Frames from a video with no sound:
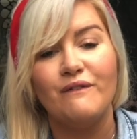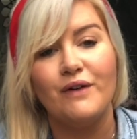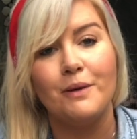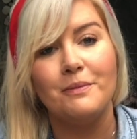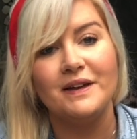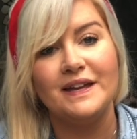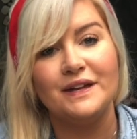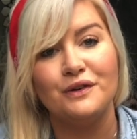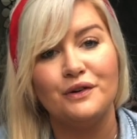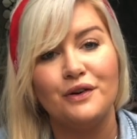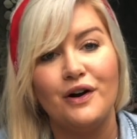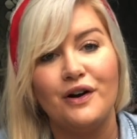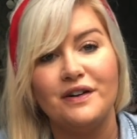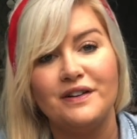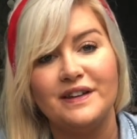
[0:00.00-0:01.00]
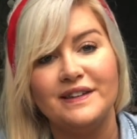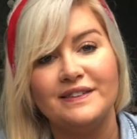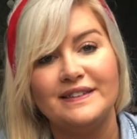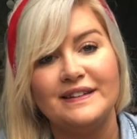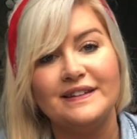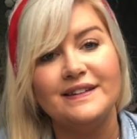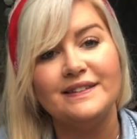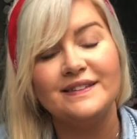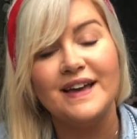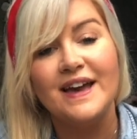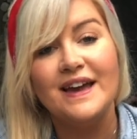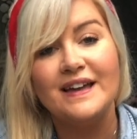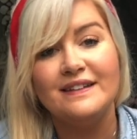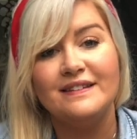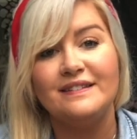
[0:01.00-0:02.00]
our beginner gardening series.
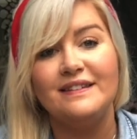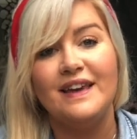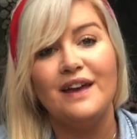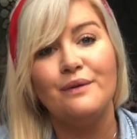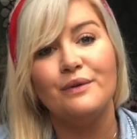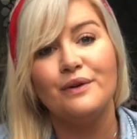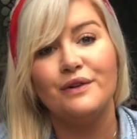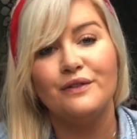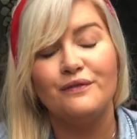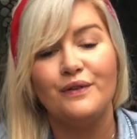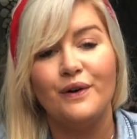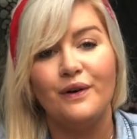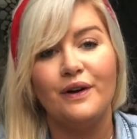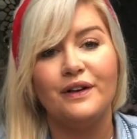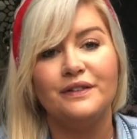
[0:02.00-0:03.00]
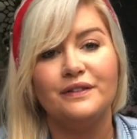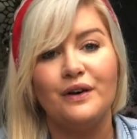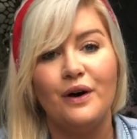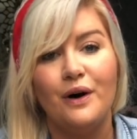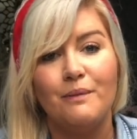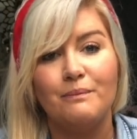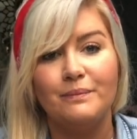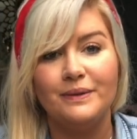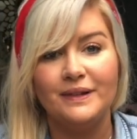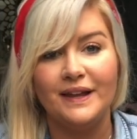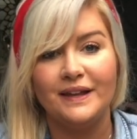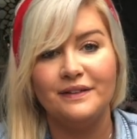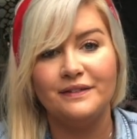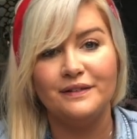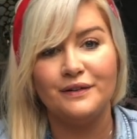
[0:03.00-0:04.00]
Today we're going to focus on
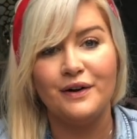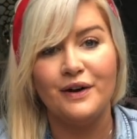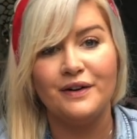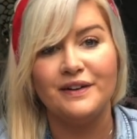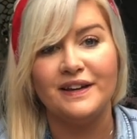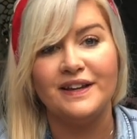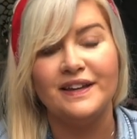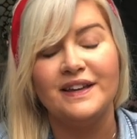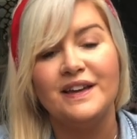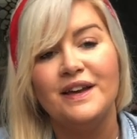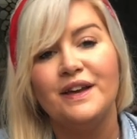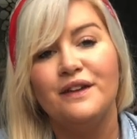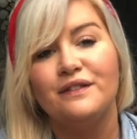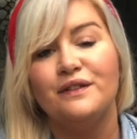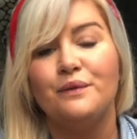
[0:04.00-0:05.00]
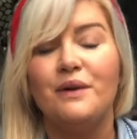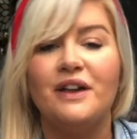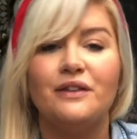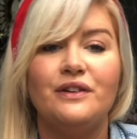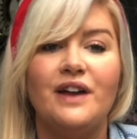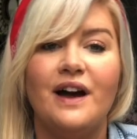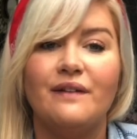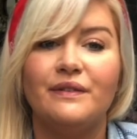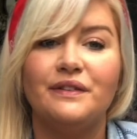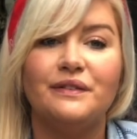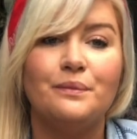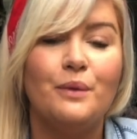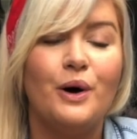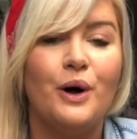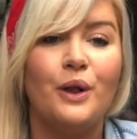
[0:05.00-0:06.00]
planter gardening. So whether you have a
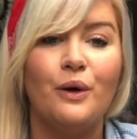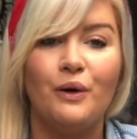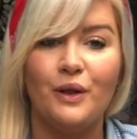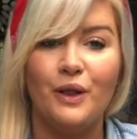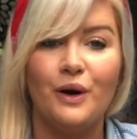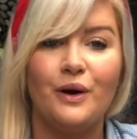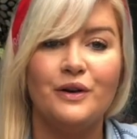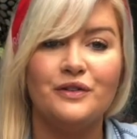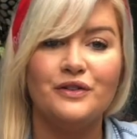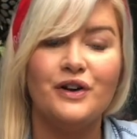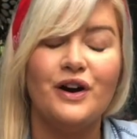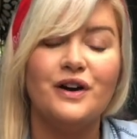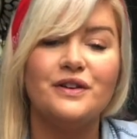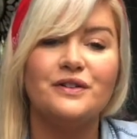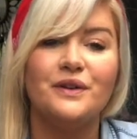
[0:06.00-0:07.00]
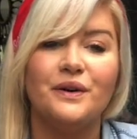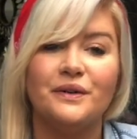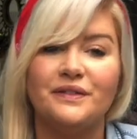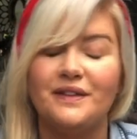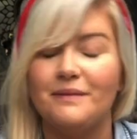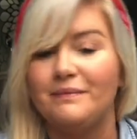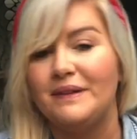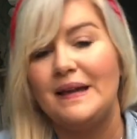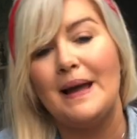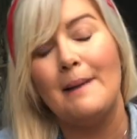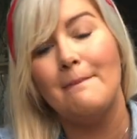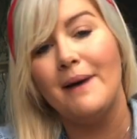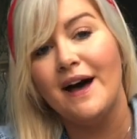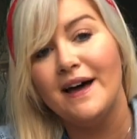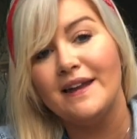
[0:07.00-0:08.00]
small or a large garden or simply a
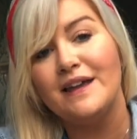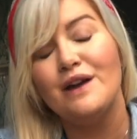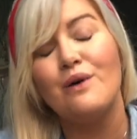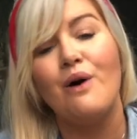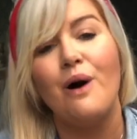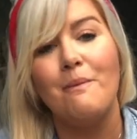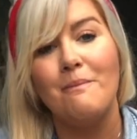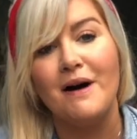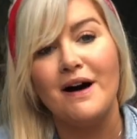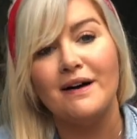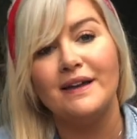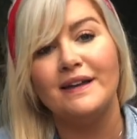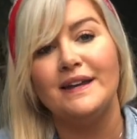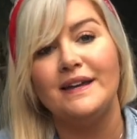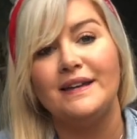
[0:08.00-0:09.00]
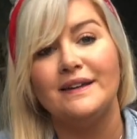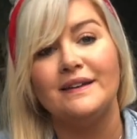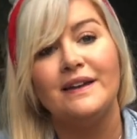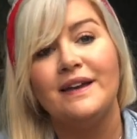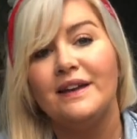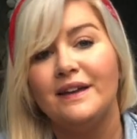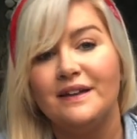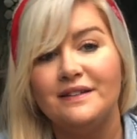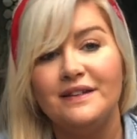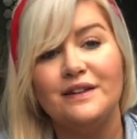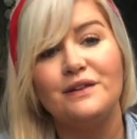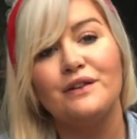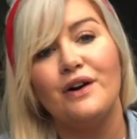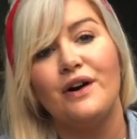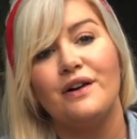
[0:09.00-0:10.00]
patio or balcony,
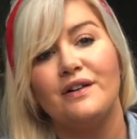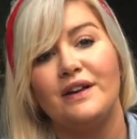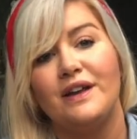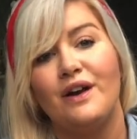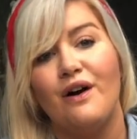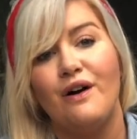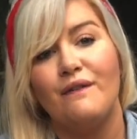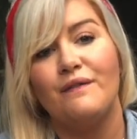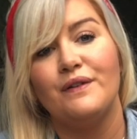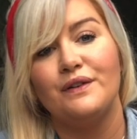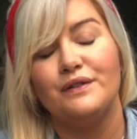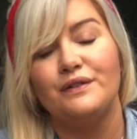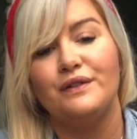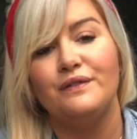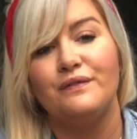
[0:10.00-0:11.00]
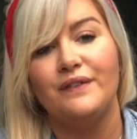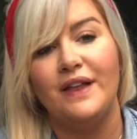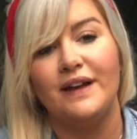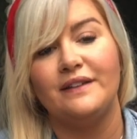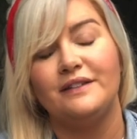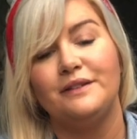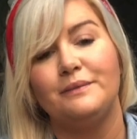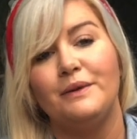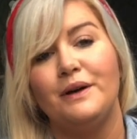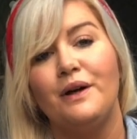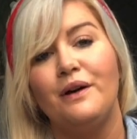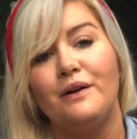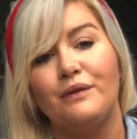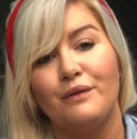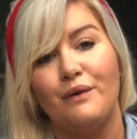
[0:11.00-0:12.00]
container gardening offers you
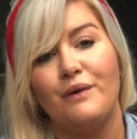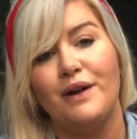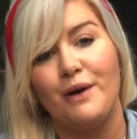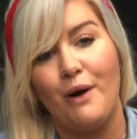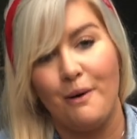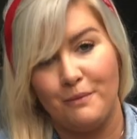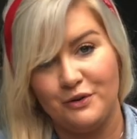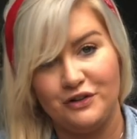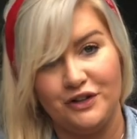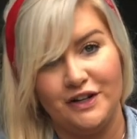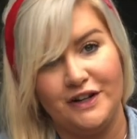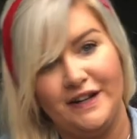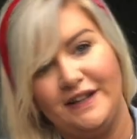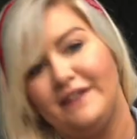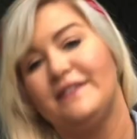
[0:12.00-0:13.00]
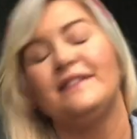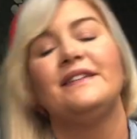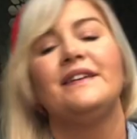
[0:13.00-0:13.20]
flexible growing opportunities.